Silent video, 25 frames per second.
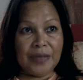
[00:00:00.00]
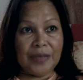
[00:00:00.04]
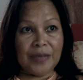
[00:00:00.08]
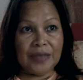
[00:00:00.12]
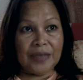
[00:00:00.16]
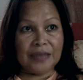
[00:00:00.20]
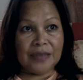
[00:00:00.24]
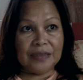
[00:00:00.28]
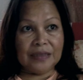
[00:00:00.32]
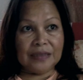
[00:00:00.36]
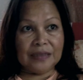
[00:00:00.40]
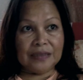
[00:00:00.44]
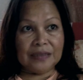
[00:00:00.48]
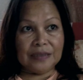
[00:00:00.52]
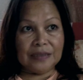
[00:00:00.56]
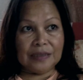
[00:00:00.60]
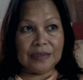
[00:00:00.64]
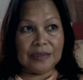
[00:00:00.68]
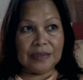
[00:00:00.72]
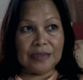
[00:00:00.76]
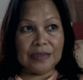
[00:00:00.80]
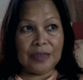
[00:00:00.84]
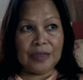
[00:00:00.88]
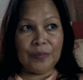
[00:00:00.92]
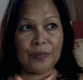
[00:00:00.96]
yet
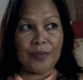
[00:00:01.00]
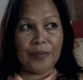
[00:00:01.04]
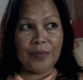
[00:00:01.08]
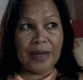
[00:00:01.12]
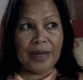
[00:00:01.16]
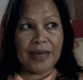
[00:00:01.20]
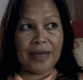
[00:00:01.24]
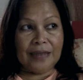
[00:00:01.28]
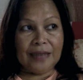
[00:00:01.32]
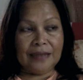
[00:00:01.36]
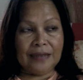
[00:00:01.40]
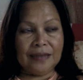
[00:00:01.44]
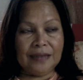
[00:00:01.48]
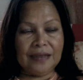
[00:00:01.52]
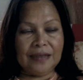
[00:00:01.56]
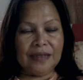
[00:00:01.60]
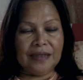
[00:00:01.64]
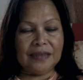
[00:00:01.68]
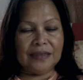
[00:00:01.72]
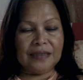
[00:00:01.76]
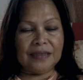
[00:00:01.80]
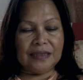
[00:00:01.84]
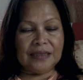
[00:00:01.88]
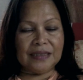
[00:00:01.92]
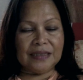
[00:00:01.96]
in bed
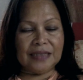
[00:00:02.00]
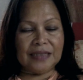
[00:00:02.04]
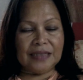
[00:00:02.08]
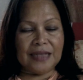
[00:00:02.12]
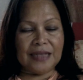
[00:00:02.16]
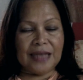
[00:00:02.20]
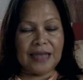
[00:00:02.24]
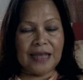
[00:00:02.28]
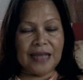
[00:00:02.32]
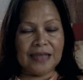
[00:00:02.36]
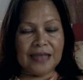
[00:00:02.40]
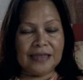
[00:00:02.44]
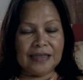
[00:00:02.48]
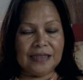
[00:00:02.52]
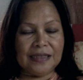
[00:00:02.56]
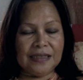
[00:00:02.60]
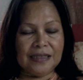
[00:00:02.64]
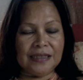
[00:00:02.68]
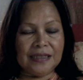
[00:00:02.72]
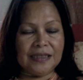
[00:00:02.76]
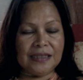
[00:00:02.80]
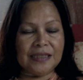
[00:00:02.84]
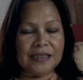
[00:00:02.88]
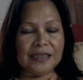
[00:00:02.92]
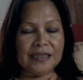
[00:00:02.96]
and she still has
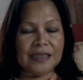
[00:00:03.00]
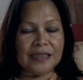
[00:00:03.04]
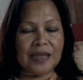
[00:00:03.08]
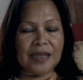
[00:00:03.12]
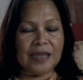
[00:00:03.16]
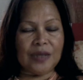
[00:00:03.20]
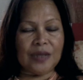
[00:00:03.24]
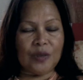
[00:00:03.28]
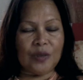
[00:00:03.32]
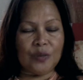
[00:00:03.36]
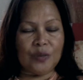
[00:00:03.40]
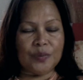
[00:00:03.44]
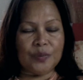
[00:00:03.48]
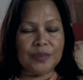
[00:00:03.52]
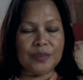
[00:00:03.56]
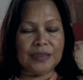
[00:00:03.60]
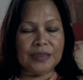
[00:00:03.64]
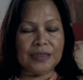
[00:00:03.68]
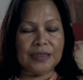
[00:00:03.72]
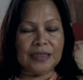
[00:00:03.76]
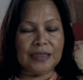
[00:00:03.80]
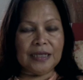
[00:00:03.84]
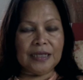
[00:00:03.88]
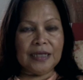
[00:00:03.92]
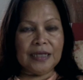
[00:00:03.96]
dizziness. I hope
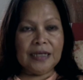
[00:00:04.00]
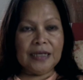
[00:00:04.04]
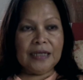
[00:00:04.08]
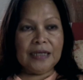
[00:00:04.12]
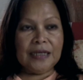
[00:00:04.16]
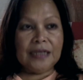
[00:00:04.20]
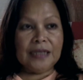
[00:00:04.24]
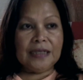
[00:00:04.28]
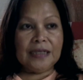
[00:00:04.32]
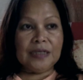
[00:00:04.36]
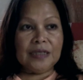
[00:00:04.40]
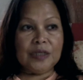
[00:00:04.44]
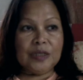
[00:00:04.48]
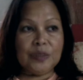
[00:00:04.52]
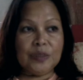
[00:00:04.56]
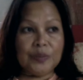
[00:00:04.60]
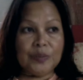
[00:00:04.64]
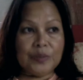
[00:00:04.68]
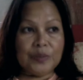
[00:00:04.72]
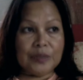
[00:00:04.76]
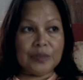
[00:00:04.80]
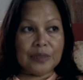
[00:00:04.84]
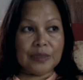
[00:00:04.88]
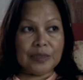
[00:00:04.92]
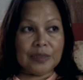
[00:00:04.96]
she
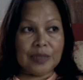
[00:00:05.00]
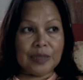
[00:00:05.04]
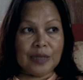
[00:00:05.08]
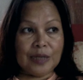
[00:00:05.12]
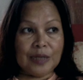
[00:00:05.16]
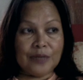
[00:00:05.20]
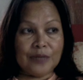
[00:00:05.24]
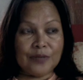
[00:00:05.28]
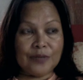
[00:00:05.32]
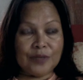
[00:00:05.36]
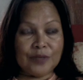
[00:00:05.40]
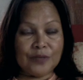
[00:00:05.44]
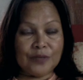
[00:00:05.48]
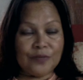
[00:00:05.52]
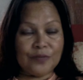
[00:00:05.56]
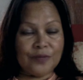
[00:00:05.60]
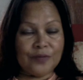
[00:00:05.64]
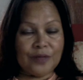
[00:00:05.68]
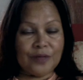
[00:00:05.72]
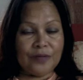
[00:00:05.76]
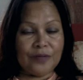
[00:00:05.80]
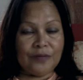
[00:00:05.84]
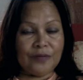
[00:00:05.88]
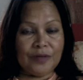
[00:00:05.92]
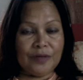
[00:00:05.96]
recovers
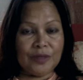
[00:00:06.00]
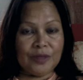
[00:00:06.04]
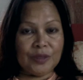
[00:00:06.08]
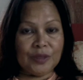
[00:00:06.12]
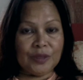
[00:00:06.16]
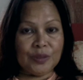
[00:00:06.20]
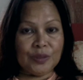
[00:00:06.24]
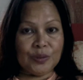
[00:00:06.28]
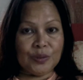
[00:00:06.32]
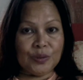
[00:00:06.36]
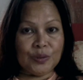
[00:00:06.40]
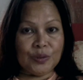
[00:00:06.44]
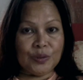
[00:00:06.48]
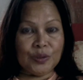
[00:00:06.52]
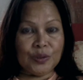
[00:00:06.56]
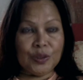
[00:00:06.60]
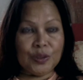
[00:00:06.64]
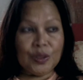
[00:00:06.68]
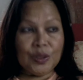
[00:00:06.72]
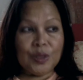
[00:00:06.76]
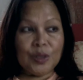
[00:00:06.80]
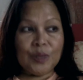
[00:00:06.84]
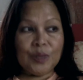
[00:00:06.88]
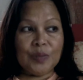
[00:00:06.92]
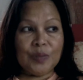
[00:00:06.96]
very, very soon,
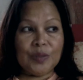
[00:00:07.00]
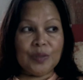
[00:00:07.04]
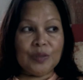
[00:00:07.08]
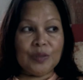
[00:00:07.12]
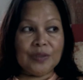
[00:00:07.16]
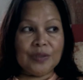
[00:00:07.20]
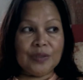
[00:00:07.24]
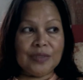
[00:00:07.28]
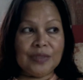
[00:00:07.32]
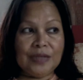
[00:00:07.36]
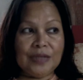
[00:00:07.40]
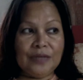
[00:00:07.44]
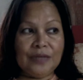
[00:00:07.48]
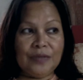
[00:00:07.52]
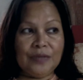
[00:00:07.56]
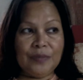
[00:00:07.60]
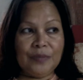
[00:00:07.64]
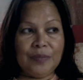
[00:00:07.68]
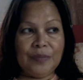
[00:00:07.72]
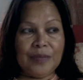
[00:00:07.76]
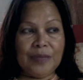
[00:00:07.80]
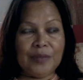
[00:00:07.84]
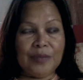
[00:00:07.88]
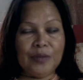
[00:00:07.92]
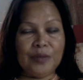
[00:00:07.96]
because then we
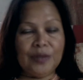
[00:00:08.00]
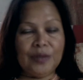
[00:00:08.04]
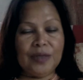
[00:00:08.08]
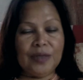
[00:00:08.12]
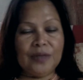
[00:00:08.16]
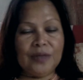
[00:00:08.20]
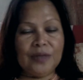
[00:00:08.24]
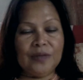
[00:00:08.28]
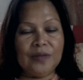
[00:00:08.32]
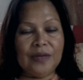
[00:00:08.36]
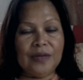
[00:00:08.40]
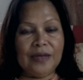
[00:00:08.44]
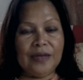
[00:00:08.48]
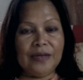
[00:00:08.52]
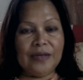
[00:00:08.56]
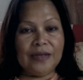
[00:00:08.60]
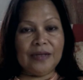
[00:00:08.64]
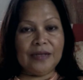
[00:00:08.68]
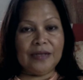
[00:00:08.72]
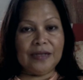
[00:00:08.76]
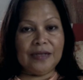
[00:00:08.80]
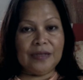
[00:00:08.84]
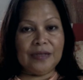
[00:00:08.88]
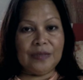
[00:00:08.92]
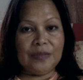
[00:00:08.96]
plan to get together
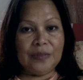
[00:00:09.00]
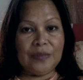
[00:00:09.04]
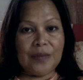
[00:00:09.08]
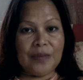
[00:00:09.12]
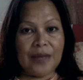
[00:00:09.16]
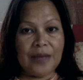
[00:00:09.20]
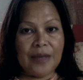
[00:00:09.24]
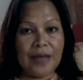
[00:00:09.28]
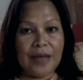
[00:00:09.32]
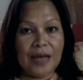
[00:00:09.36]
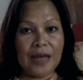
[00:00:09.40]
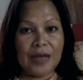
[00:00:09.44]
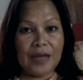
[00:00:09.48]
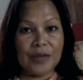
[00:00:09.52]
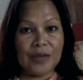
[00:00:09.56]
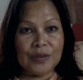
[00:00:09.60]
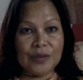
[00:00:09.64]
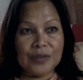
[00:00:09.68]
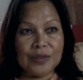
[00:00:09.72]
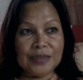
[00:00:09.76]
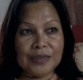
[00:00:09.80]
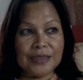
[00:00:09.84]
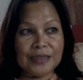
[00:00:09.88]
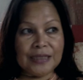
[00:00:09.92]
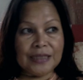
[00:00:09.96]
here in my
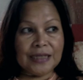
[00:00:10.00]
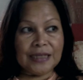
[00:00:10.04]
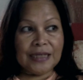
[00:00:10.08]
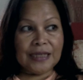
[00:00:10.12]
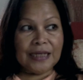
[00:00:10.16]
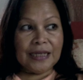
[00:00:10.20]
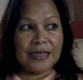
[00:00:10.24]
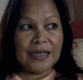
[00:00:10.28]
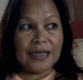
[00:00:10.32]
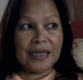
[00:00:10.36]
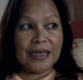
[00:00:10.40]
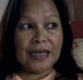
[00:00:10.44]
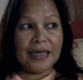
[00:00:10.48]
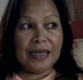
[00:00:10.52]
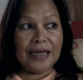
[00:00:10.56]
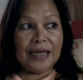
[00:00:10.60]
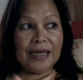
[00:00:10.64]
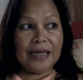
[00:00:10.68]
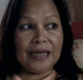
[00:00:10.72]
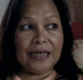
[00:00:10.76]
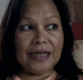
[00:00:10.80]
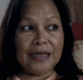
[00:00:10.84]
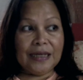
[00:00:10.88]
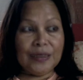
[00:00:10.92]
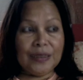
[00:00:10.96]
house.
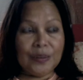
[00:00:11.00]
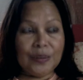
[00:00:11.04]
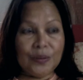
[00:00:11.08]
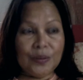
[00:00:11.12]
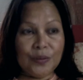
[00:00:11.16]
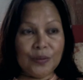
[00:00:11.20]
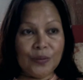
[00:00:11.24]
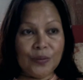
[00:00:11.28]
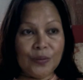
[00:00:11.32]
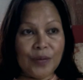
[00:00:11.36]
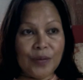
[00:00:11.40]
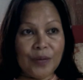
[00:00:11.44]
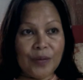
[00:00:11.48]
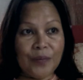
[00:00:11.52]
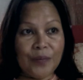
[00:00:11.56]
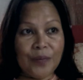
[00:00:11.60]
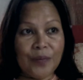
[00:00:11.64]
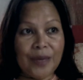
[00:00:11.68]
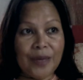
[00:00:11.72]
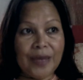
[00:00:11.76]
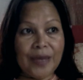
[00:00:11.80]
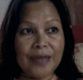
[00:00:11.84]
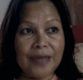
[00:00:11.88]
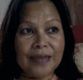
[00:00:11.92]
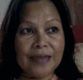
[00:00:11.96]
And on the way
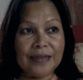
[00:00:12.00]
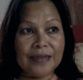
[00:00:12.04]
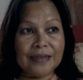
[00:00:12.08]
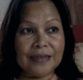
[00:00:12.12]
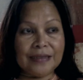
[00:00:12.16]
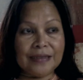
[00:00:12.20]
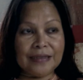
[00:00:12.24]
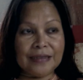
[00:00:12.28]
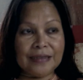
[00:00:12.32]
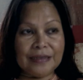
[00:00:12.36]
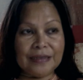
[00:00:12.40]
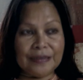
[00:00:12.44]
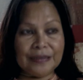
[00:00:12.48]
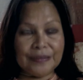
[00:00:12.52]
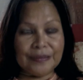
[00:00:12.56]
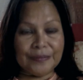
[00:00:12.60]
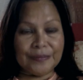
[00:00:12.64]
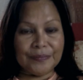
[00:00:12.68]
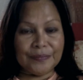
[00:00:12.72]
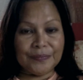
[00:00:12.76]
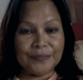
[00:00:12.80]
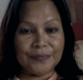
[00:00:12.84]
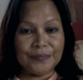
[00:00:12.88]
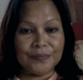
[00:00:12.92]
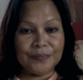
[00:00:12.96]
back,
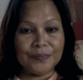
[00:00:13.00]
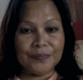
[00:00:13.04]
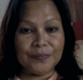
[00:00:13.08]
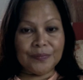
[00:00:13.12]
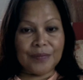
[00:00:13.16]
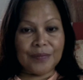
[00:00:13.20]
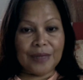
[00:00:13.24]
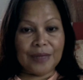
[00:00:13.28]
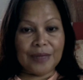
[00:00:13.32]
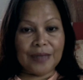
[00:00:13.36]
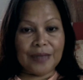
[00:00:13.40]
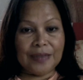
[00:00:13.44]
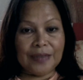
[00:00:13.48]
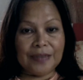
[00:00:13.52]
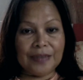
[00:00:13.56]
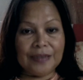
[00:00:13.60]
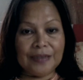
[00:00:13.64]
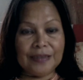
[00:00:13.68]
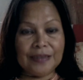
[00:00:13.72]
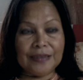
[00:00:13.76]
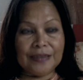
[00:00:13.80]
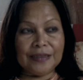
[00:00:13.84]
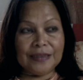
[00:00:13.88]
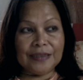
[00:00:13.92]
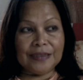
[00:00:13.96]
my
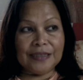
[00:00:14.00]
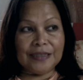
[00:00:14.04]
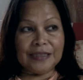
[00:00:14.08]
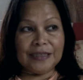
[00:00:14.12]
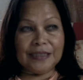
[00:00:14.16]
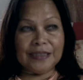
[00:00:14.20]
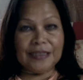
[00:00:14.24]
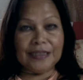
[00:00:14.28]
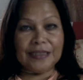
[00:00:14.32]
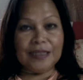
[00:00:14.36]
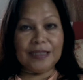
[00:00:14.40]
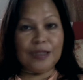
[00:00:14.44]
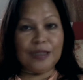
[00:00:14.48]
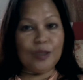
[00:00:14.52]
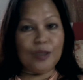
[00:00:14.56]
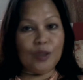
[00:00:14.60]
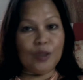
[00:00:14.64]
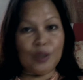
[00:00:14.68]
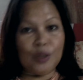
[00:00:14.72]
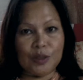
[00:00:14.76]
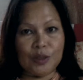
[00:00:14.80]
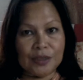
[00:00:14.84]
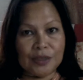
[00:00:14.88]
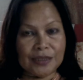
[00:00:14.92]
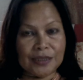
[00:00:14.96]

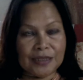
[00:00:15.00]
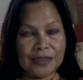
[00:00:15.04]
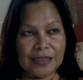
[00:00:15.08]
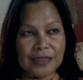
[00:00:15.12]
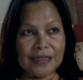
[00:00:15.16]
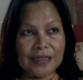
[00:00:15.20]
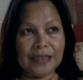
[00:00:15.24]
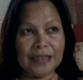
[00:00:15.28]
sister-in-law's